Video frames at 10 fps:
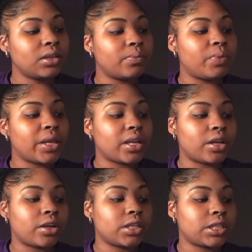being a
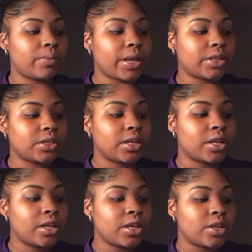nursing major,
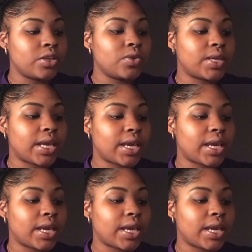you